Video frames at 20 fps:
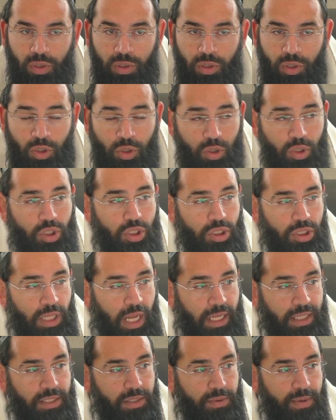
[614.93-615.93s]
You should
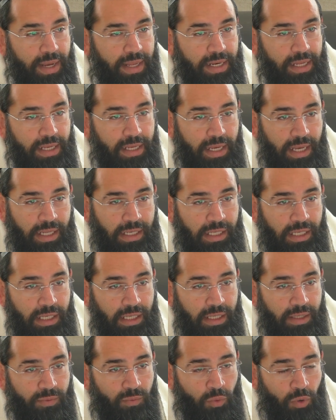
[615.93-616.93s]
not do
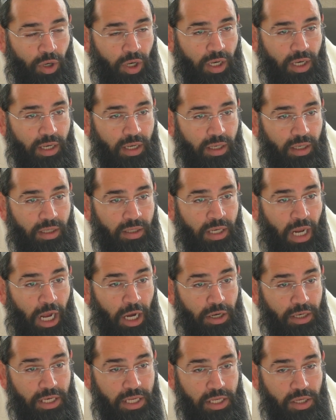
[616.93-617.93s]
any work,
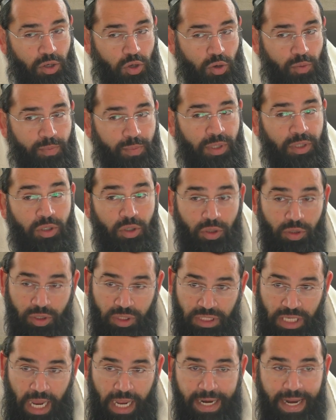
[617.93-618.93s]
not only you, but your
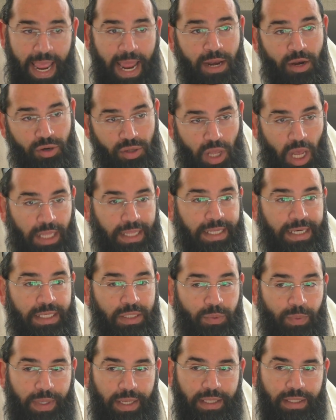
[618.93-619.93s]
son and your daughter
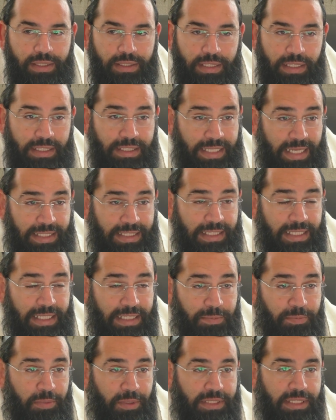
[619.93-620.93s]
as well. So it says it
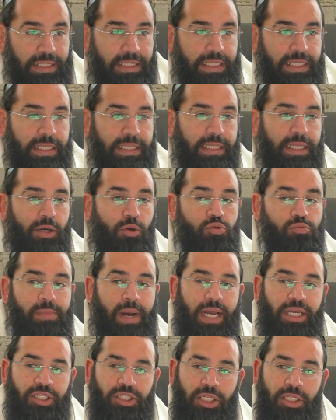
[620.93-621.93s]
explicitly in the
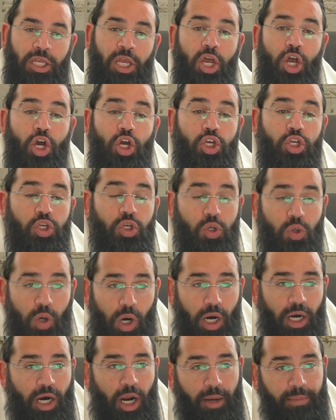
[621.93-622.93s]
Chumash that you
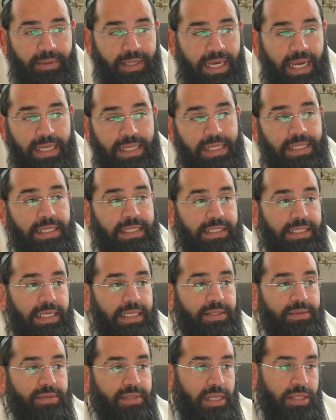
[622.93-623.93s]
are obligated to see
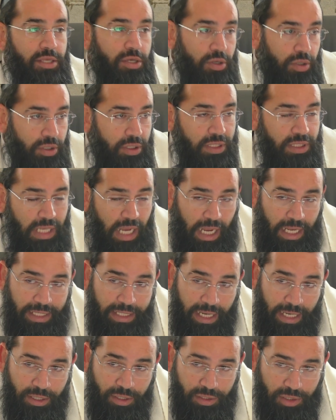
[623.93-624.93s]
to it that your
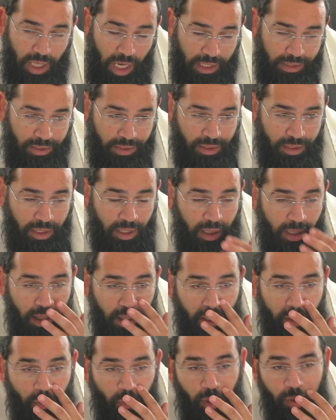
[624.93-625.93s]
son and your daughter,
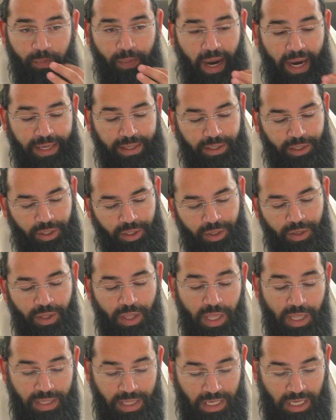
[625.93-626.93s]
who are minor,
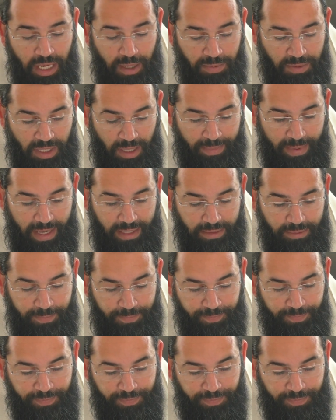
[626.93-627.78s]
they keep Shabbat.